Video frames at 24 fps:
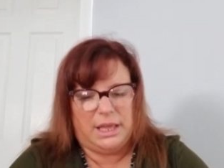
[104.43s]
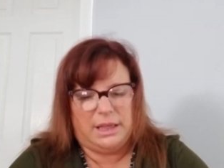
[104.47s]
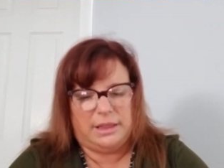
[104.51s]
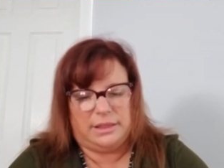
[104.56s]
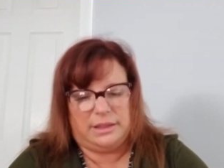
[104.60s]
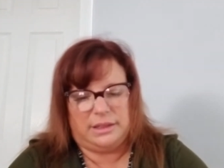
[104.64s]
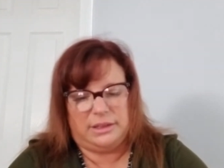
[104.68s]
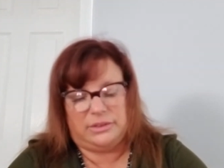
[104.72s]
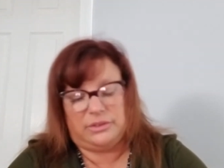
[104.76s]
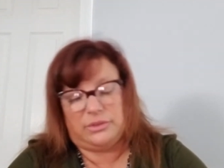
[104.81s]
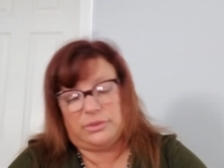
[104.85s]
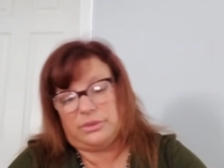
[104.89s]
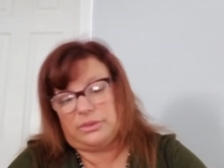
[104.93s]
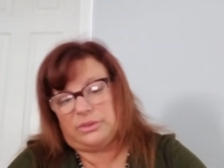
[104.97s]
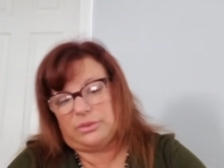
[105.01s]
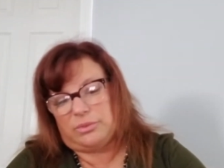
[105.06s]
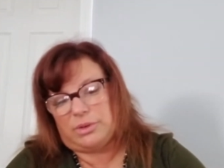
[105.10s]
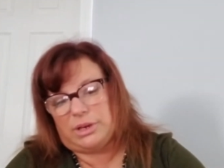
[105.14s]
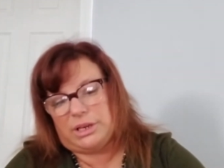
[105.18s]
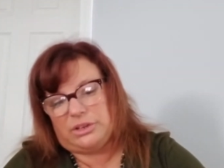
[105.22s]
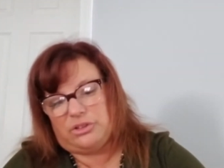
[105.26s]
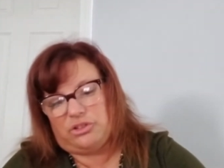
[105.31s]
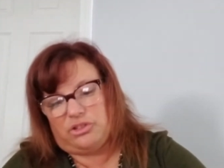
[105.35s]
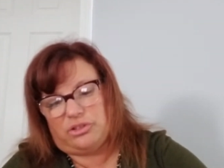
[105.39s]
This was
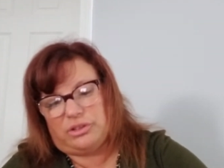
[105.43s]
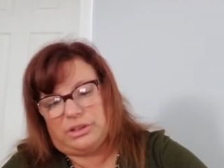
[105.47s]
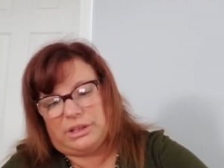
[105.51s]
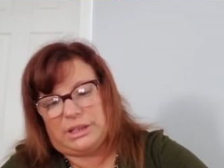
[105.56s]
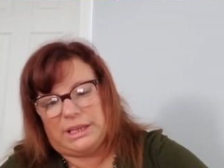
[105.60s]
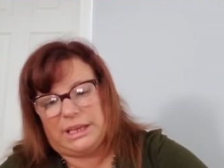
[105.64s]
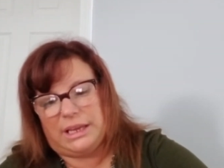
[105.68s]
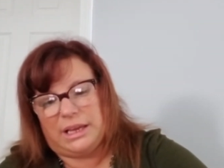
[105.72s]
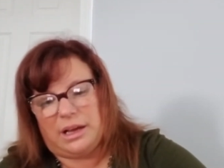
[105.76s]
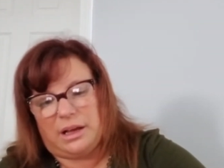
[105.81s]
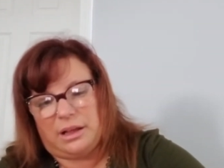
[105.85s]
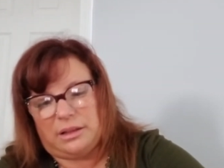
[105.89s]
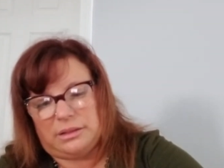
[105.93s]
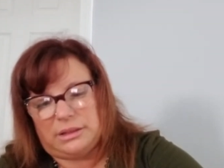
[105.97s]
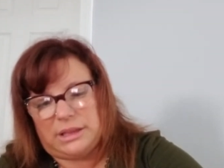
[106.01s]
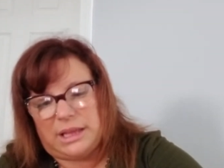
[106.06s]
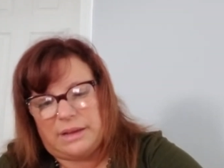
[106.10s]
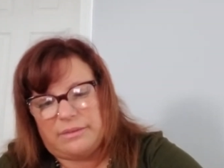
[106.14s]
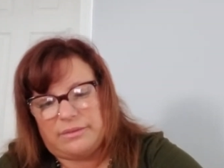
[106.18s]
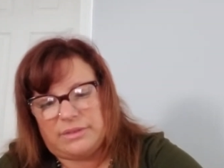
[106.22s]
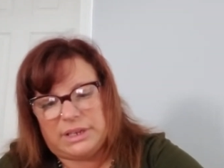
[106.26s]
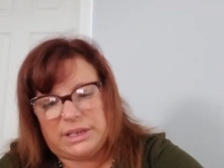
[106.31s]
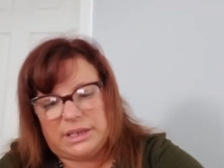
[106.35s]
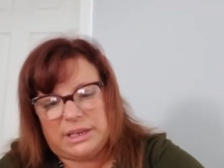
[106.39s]
originally
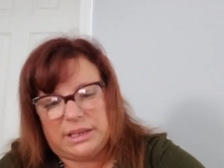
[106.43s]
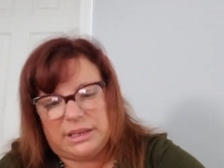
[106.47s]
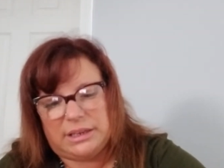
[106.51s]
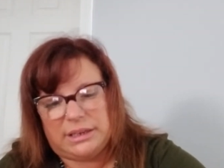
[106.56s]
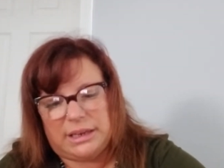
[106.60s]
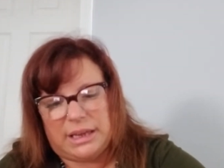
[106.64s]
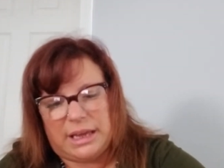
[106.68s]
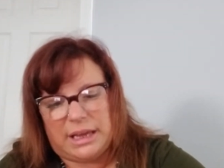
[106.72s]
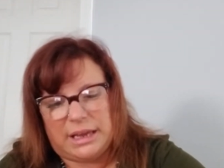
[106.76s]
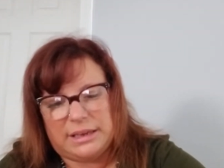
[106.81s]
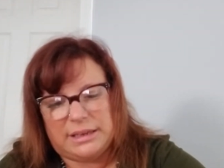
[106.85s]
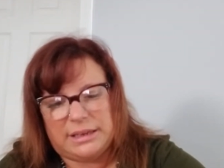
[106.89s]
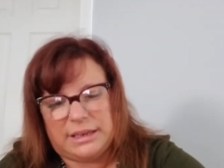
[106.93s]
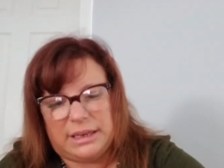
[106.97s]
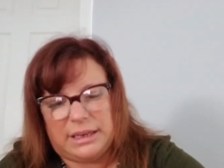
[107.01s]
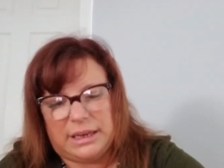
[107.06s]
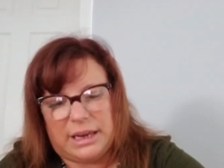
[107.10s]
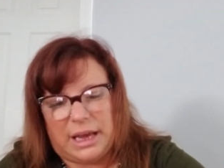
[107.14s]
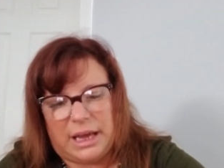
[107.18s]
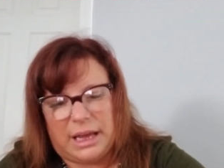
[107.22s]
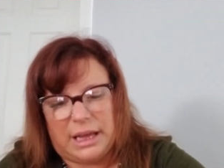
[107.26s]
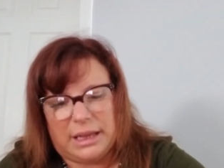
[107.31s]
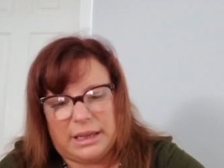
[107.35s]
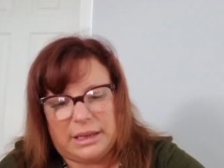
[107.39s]

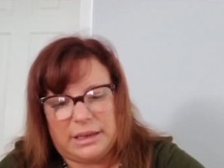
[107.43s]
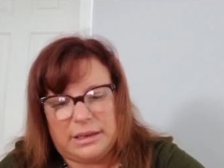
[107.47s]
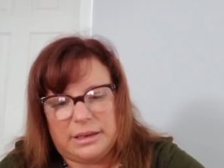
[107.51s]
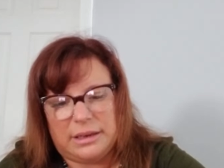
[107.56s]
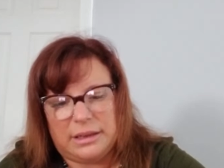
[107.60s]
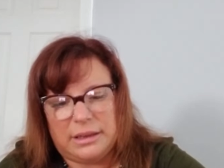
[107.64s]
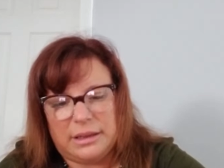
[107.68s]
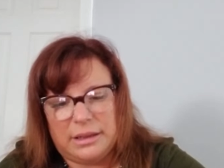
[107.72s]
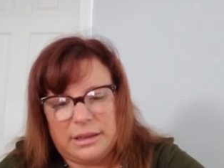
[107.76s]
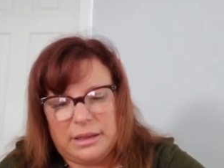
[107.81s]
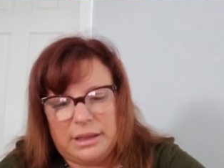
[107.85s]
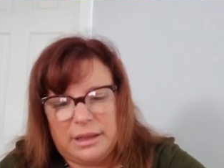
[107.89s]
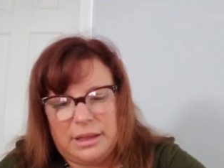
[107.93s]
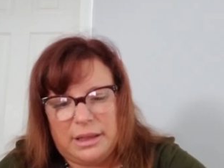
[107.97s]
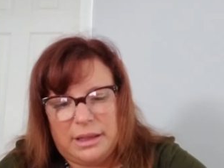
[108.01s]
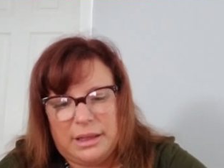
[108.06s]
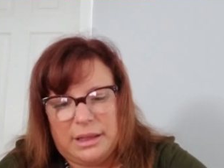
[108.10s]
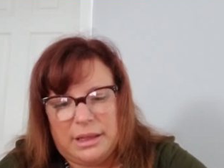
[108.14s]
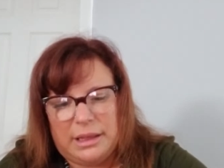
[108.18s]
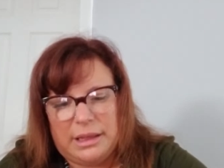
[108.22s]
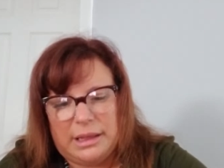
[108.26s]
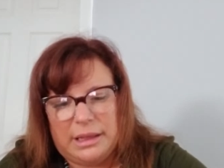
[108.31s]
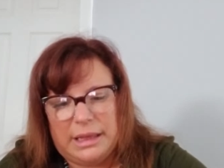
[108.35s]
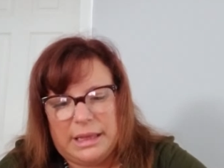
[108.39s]
$11.99
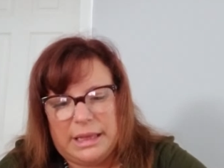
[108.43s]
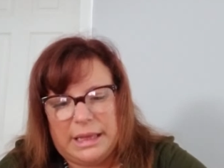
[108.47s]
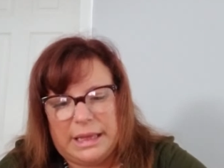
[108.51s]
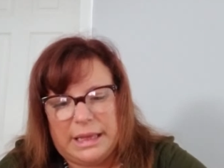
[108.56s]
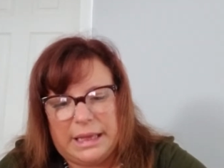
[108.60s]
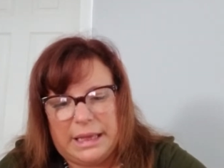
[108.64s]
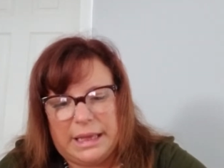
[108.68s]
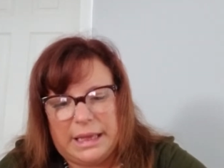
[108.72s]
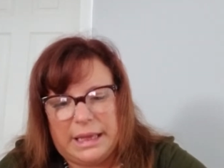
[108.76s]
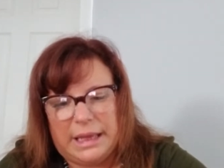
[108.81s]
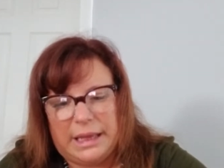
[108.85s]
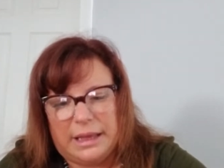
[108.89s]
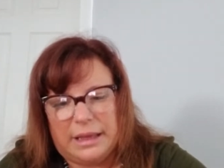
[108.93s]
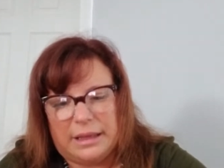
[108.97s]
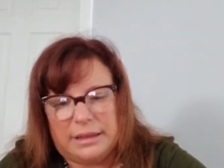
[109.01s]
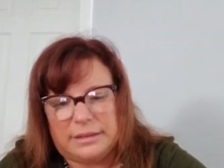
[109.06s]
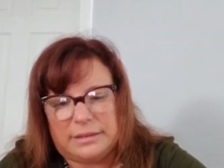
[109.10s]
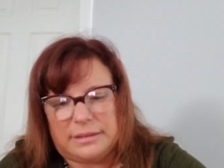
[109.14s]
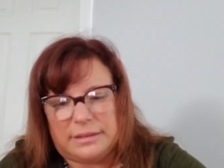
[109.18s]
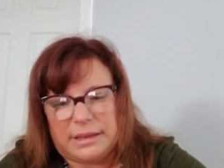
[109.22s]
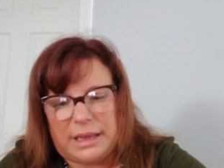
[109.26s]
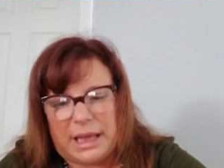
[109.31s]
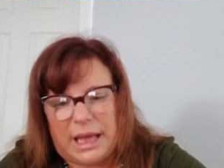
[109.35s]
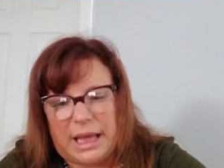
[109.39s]
and
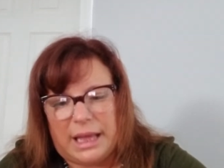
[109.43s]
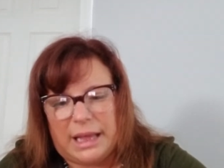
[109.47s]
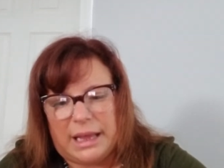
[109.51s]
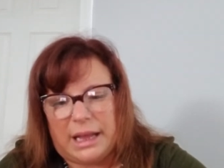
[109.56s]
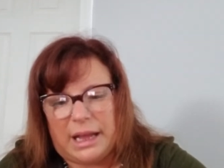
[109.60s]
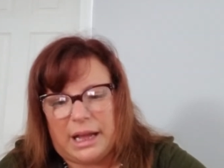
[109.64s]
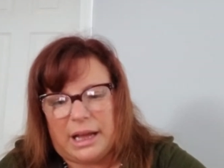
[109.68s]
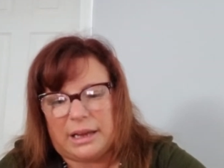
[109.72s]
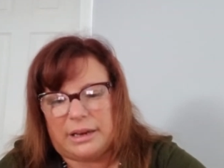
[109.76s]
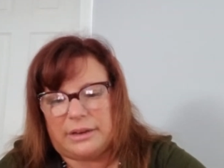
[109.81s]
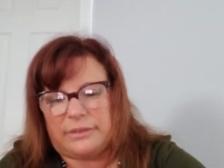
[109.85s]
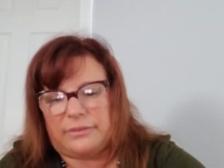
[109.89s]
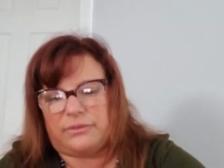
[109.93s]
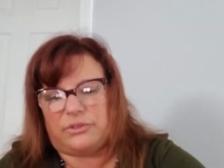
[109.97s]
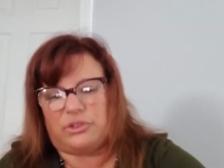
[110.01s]
I got it for